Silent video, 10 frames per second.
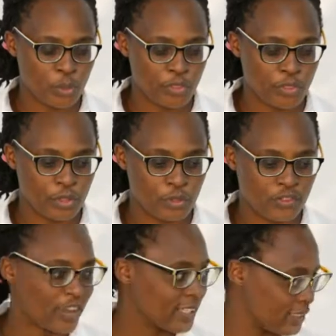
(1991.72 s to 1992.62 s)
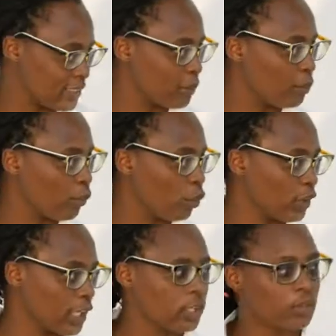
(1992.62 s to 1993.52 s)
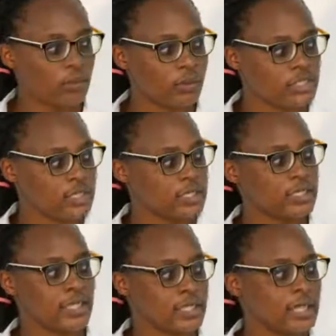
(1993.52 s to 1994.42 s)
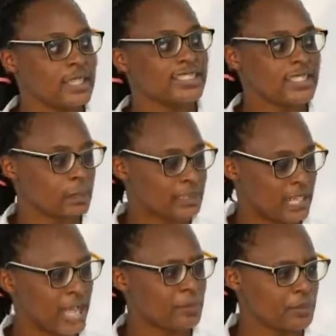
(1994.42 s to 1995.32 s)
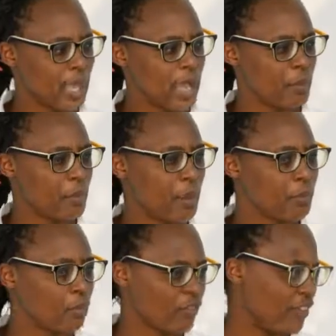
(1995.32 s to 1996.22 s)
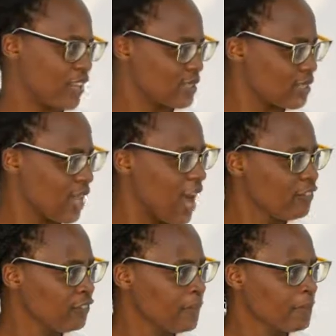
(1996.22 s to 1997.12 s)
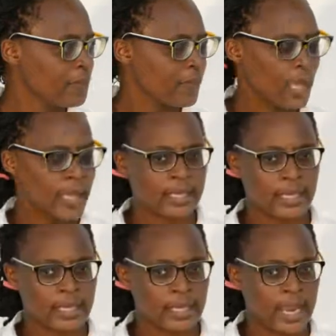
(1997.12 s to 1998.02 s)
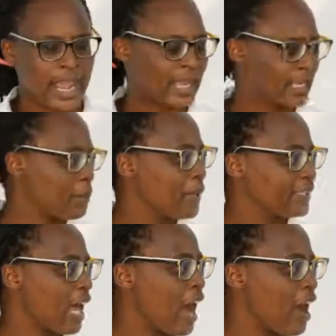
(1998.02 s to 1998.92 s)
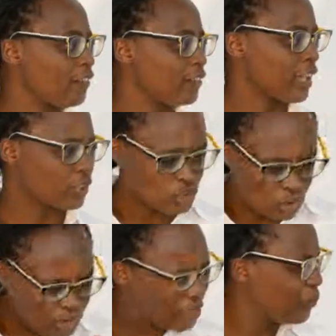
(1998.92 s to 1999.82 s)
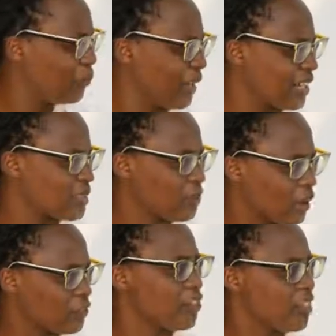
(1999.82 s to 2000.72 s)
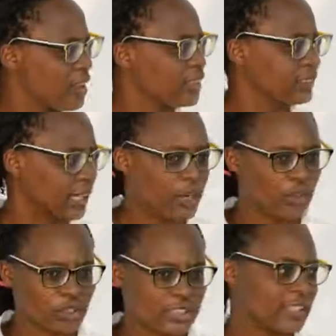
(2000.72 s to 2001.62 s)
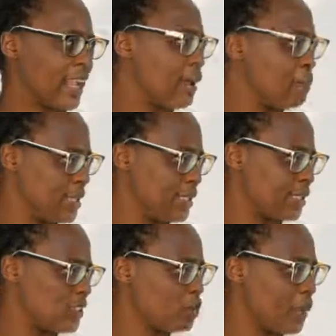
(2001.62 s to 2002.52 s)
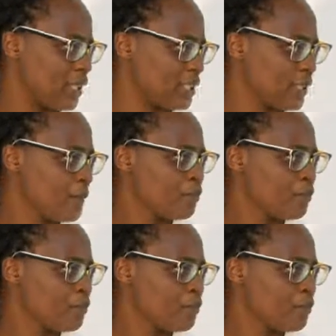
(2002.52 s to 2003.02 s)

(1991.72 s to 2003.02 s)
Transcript: with universities abroad, the curiosity that sometimes professors have mm-hmm. and academics have, they're mm-hmm. so curious about things that are not in their immediate space.